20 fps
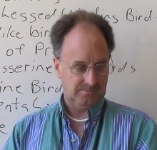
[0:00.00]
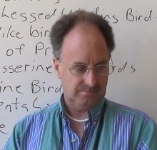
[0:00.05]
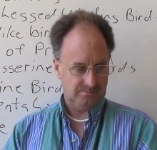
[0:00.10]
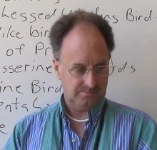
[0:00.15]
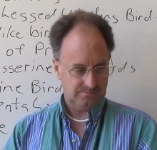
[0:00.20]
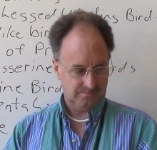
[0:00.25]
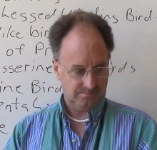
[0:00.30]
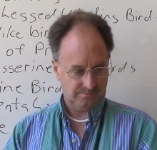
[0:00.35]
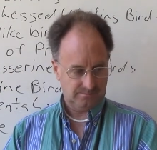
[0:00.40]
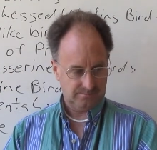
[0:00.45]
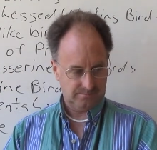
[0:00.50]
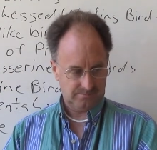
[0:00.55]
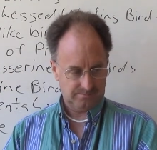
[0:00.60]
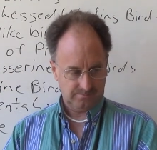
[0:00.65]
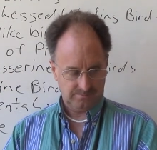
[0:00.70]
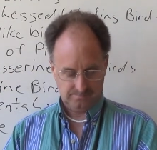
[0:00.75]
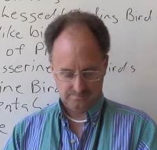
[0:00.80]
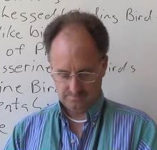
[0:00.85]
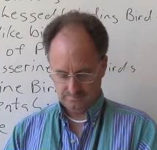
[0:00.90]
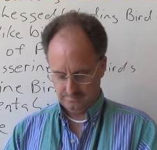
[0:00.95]

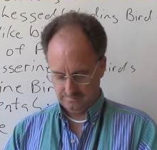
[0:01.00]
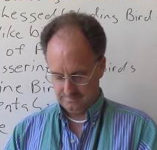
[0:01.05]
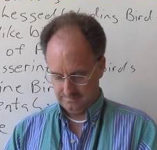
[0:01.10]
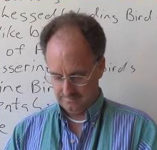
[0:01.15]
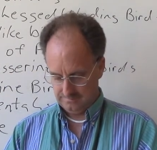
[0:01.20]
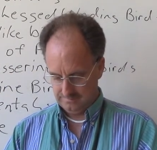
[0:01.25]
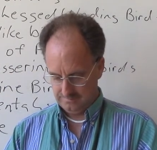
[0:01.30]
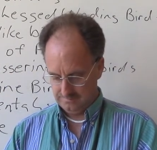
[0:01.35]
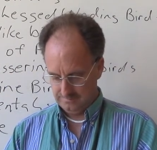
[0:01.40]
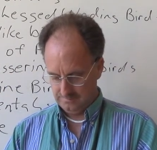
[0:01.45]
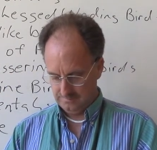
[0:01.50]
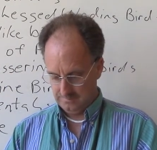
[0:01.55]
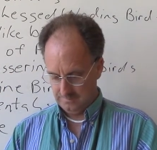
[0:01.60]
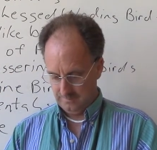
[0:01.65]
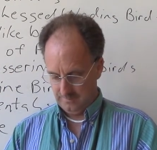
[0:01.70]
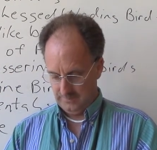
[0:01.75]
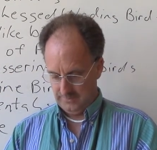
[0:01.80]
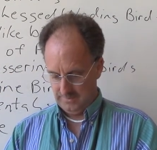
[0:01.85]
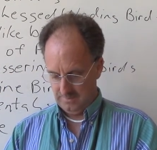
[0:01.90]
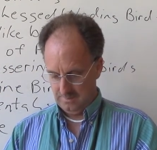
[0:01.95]

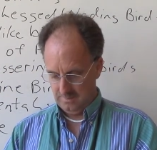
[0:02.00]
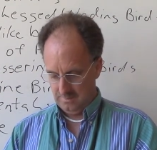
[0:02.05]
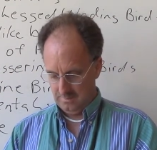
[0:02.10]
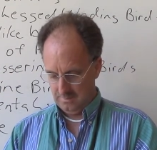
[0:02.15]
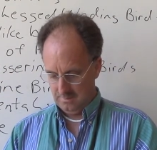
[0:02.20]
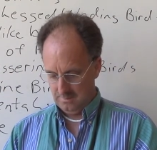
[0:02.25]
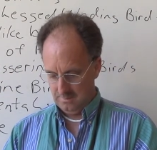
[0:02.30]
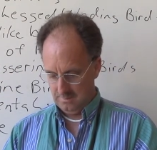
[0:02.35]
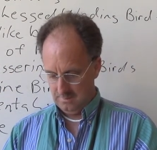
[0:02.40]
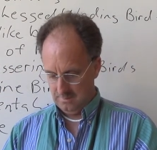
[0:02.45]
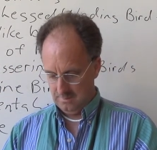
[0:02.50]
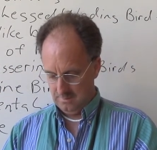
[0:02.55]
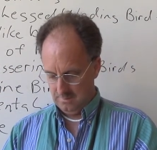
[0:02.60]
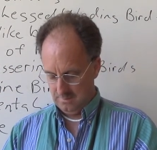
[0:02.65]
Nobody speaks.